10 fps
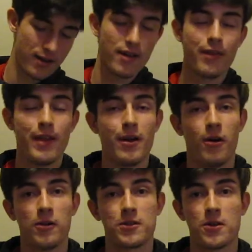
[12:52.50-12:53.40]
they
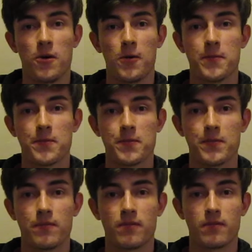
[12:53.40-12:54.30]
also
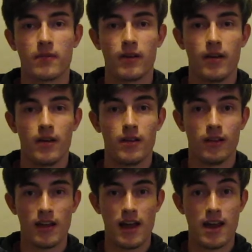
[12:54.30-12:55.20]

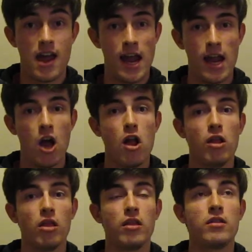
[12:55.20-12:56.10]
lay a
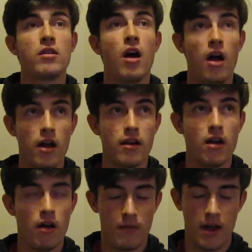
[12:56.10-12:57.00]
ton
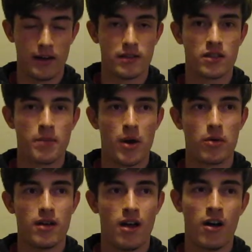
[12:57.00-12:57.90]
of eggs. It's
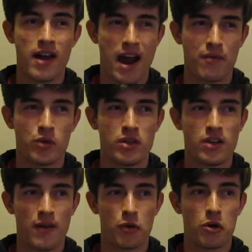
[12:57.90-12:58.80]
about, on average,
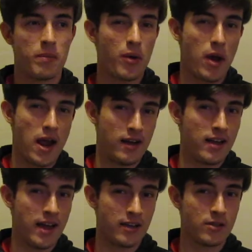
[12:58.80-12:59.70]
I've heard about 8
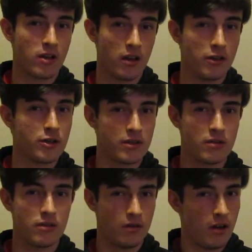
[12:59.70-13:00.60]
eggs a clutch is
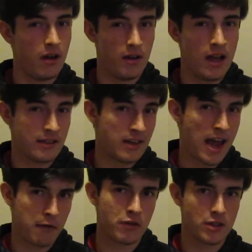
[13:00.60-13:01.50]
as an
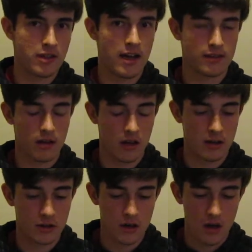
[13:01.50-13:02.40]
average size
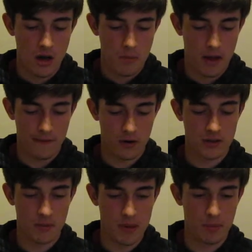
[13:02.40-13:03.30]
clutch. But I've heard
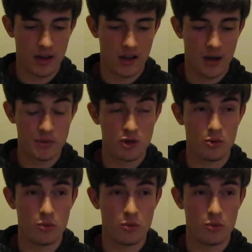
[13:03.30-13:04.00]
some people getting up to,